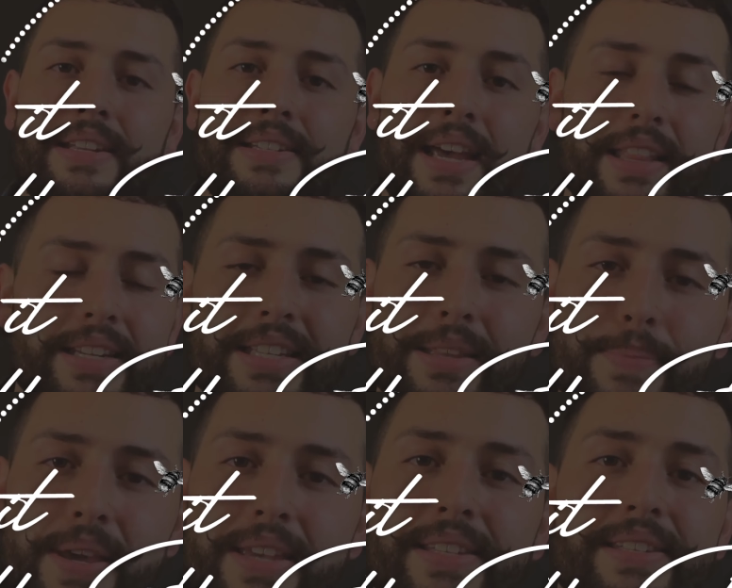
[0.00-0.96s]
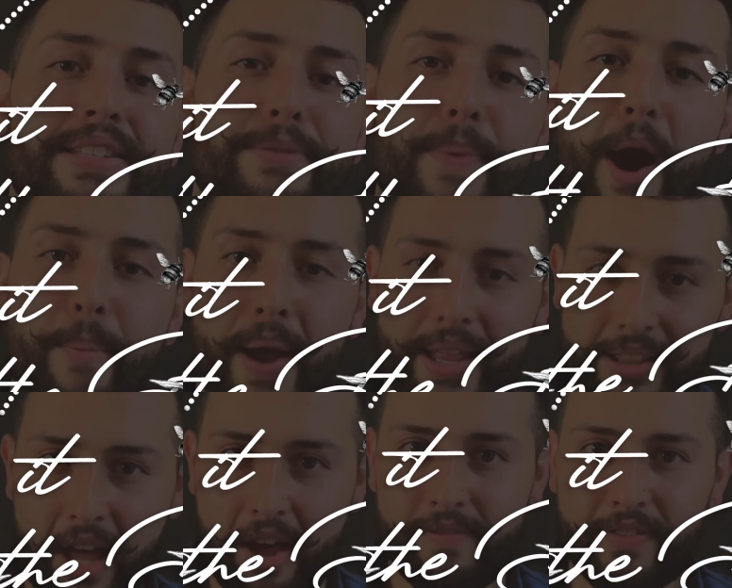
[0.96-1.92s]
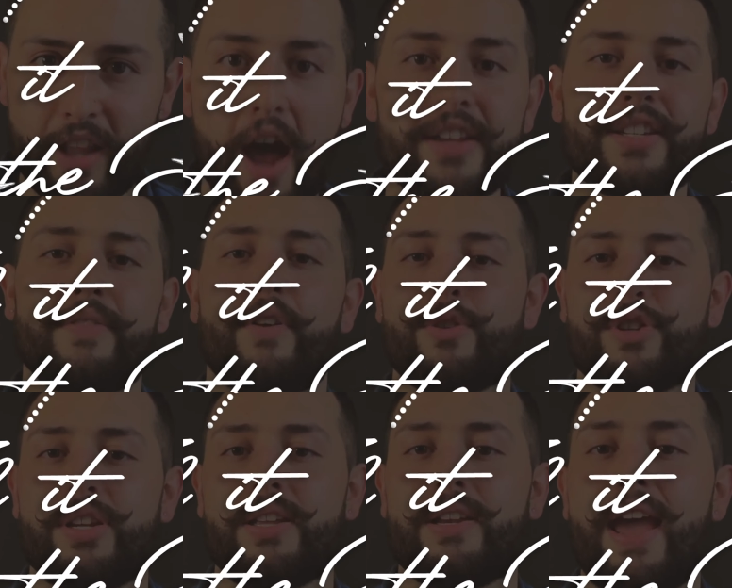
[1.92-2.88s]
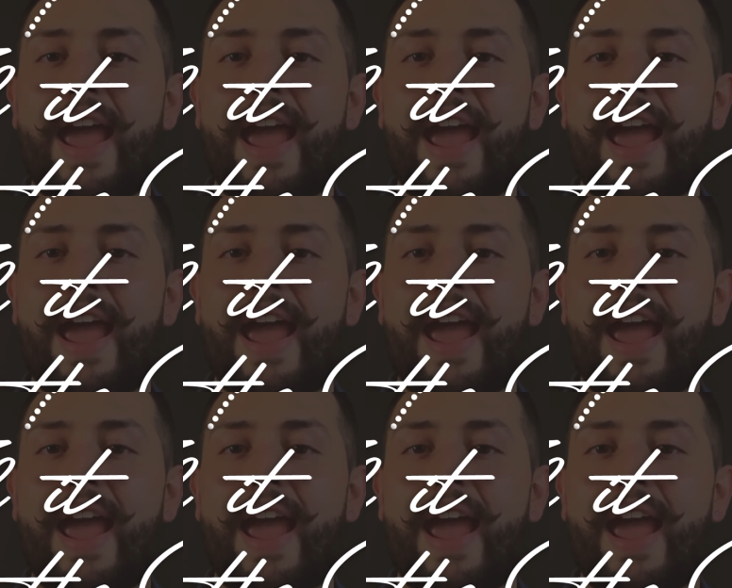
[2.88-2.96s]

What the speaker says: Tell It to the Bees is inspired by love, lost devotion,